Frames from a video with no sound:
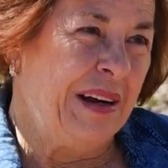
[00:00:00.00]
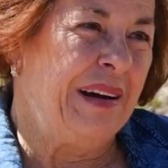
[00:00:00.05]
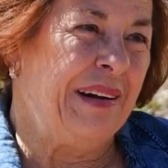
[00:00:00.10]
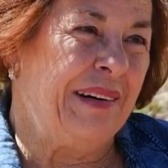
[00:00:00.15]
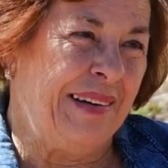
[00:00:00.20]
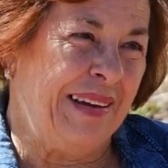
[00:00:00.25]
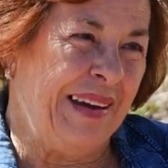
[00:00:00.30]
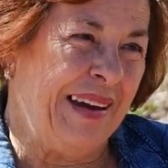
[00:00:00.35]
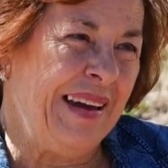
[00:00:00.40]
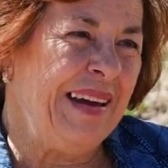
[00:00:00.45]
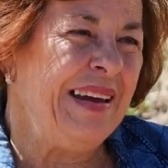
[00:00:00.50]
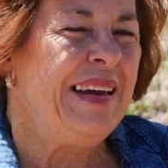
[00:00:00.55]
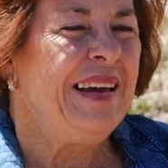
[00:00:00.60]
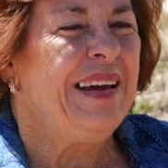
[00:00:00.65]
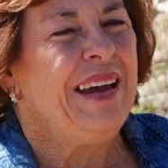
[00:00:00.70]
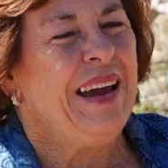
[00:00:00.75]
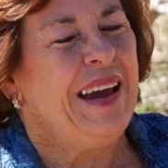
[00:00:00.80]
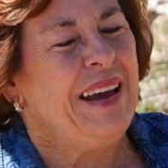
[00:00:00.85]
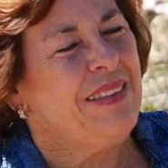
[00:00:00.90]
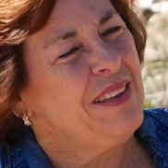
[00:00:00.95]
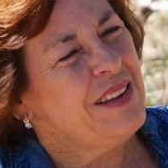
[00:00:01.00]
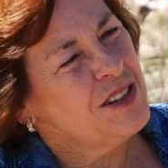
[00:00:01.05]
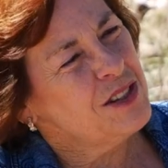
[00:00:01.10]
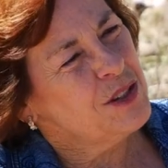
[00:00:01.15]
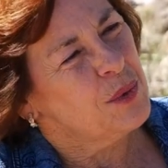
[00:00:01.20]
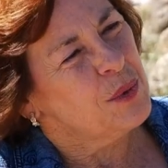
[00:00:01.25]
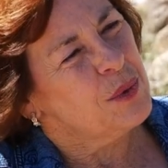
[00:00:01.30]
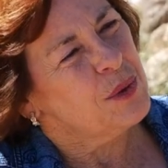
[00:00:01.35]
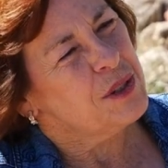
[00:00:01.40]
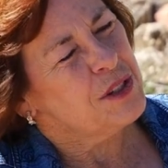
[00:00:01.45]
Okay? And these
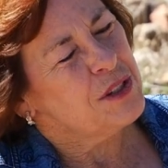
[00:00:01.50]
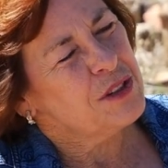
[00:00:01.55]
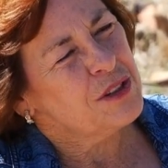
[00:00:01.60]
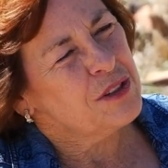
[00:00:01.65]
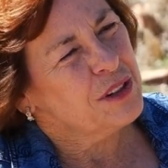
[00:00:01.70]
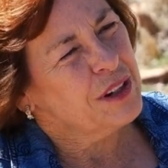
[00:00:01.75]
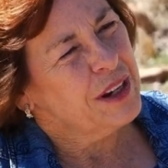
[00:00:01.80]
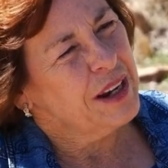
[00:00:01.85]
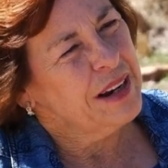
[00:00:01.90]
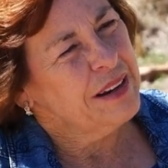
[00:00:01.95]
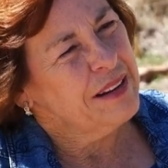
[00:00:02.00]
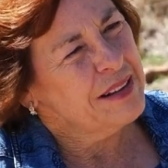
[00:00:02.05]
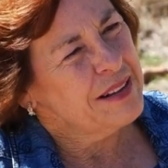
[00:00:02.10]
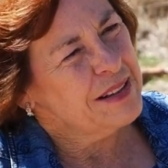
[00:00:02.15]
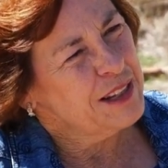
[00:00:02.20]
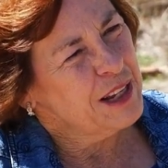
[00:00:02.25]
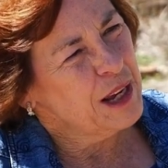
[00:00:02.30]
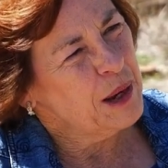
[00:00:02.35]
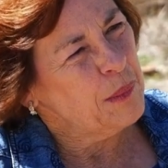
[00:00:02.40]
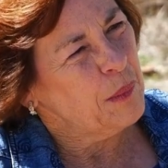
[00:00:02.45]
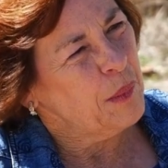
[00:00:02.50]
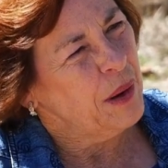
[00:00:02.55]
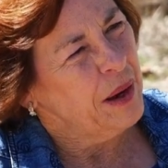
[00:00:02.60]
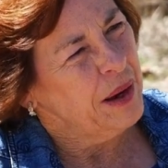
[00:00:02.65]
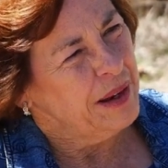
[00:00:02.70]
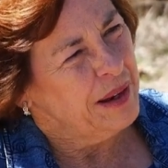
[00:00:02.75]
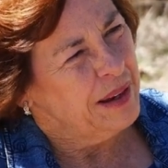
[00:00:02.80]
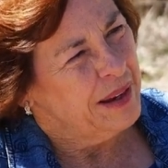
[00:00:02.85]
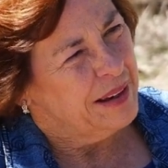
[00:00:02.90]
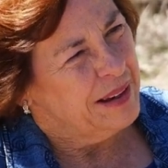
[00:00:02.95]
horses are kind of the same
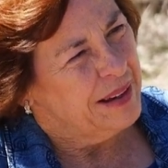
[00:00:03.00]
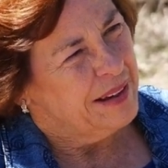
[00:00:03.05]
way.